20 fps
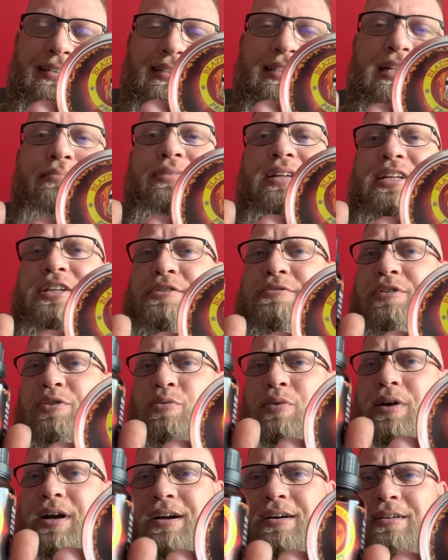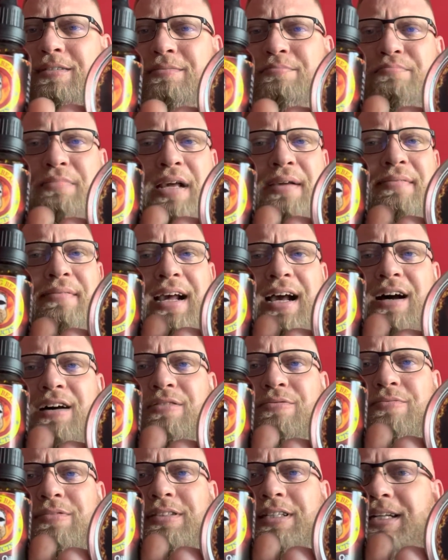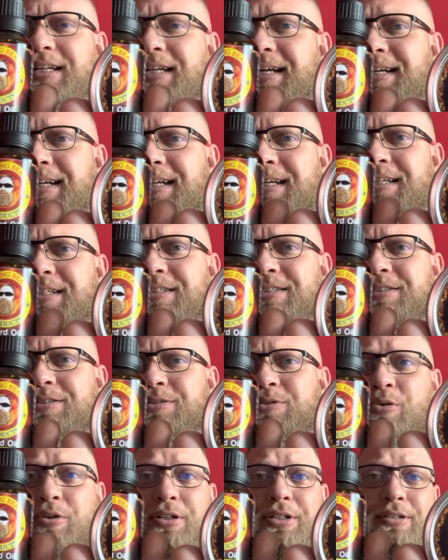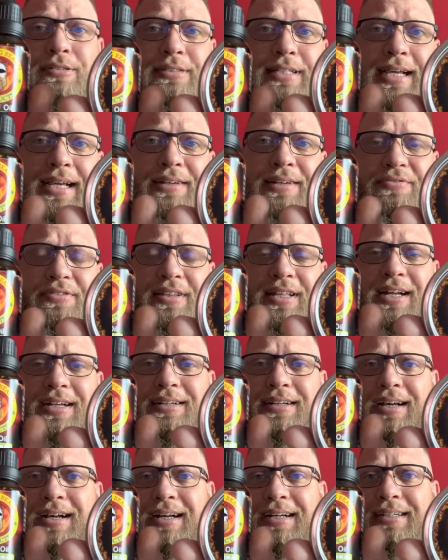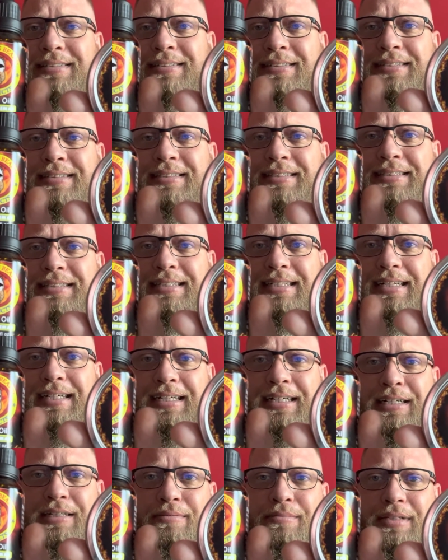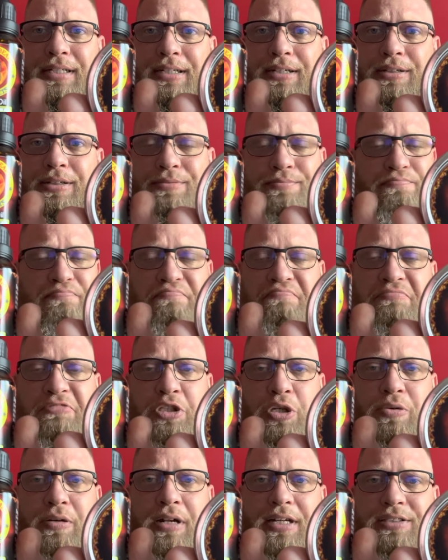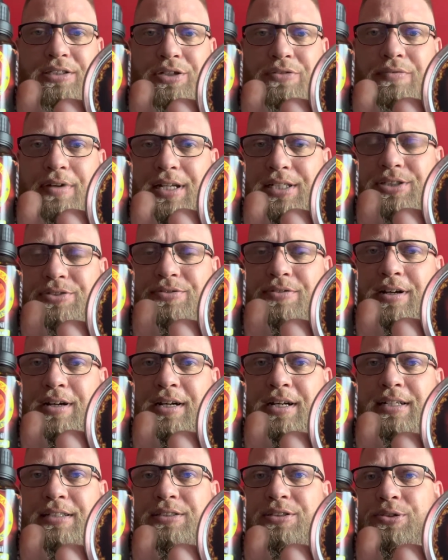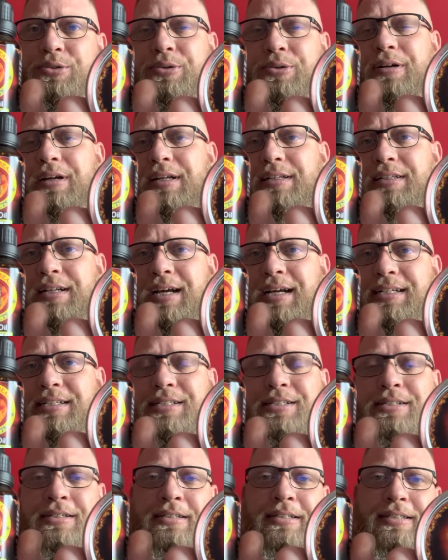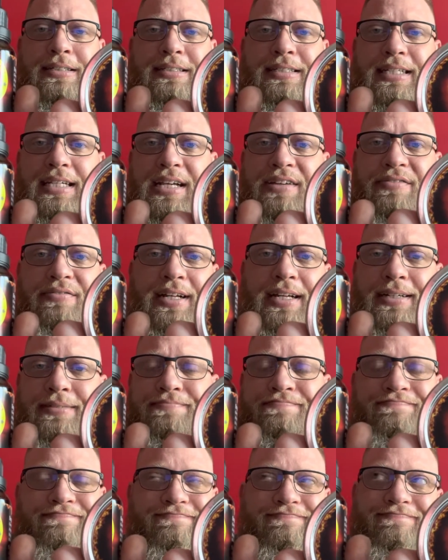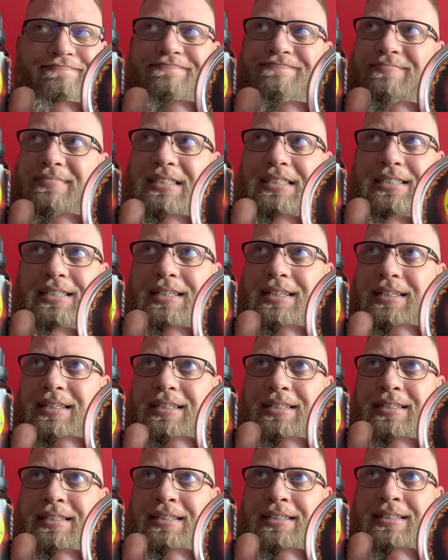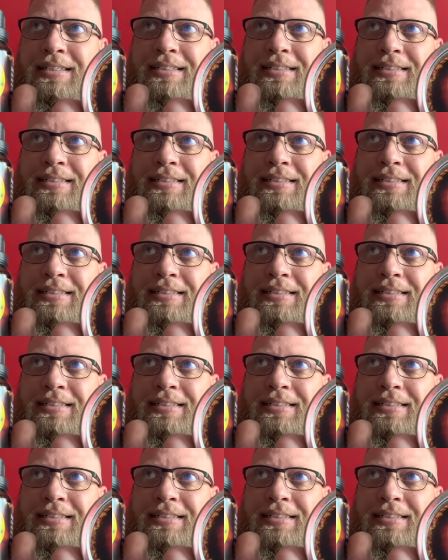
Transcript: something you would wear maybe out with the ladies or your date for that night. Uh, you know, going out to a restaurant or a nice evening uh,